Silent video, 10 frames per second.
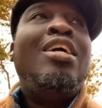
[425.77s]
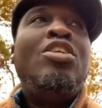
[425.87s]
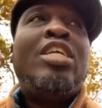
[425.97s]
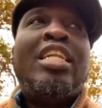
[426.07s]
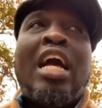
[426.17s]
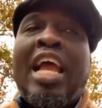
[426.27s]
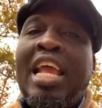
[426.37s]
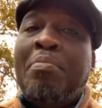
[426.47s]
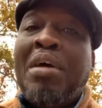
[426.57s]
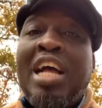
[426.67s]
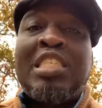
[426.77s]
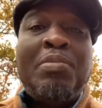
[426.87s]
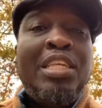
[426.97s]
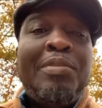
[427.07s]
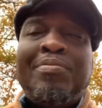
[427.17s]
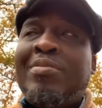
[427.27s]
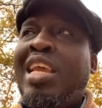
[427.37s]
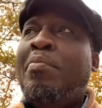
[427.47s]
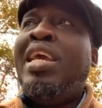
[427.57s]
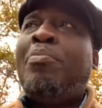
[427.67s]
You can inbox me,
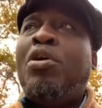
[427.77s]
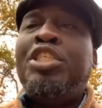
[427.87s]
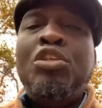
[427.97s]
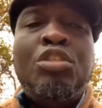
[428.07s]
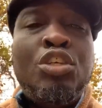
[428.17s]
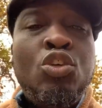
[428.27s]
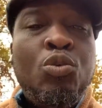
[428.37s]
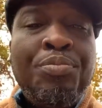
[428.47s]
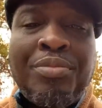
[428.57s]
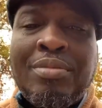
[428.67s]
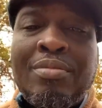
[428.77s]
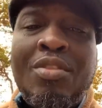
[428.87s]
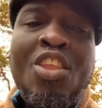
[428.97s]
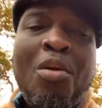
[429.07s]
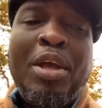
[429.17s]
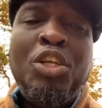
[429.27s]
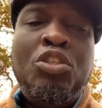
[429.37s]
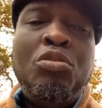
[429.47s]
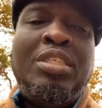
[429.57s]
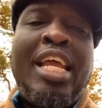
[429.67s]
hit me up on YouTube, my
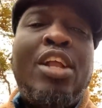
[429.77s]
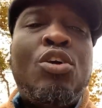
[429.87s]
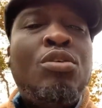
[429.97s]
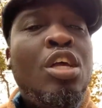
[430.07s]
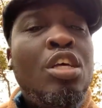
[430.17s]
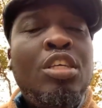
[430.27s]
YouTube channel.